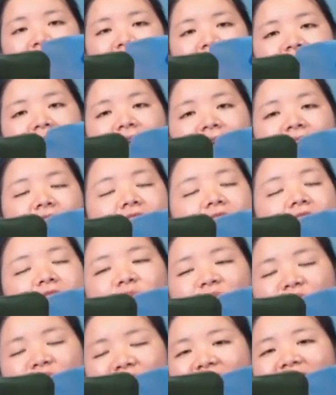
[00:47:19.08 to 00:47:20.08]
can
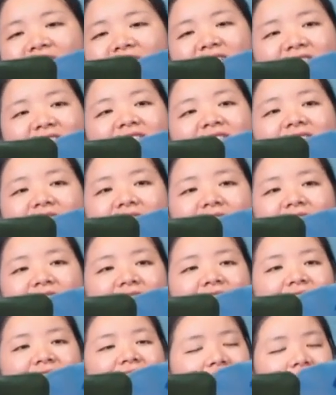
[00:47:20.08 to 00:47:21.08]
express it
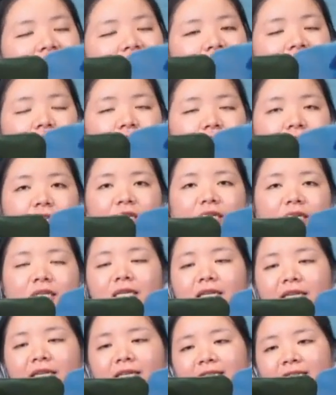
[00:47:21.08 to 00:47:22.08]
clearly. You just
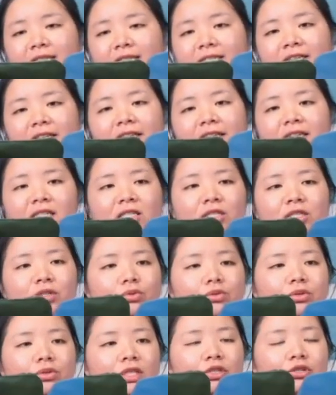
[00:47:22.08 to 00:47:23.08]
can see it
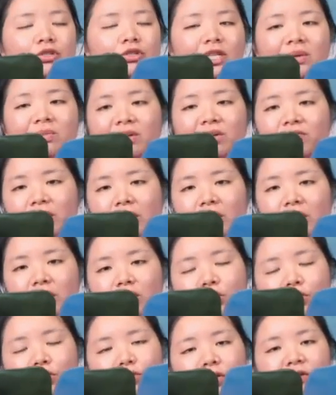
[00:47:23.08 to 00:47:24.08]
through the shape of the
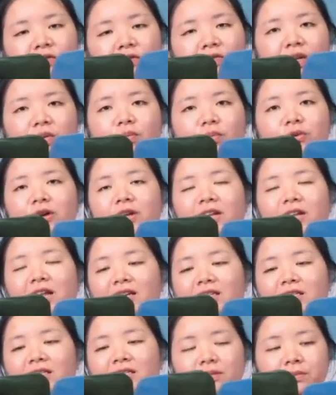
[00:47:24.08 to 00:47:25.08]
two different
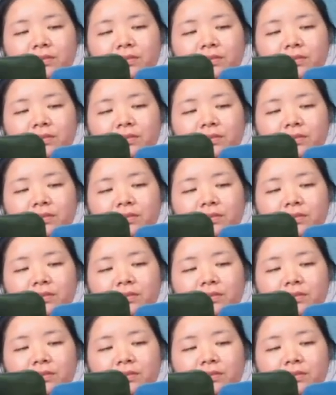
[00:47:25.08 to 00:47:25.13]
products.